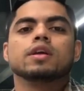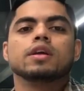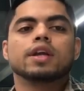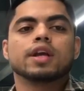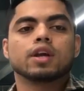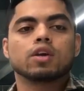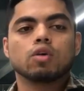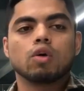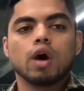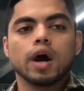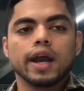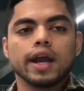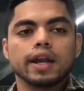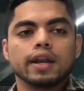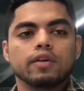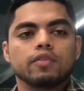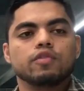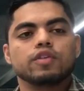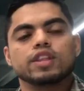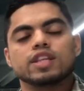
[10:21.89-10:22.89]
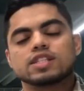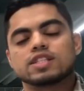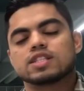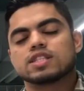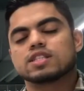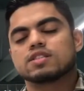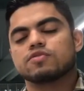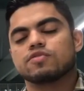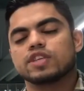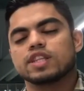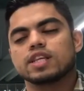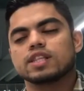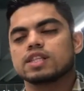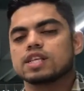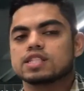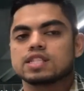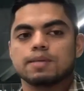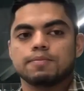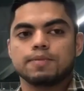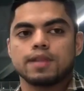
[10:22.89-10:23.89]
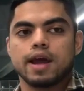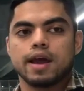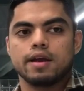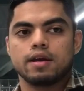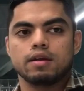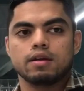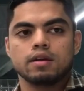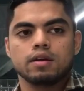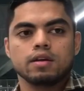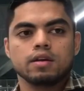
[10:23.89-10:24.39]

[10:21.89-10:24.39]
required within the supplier.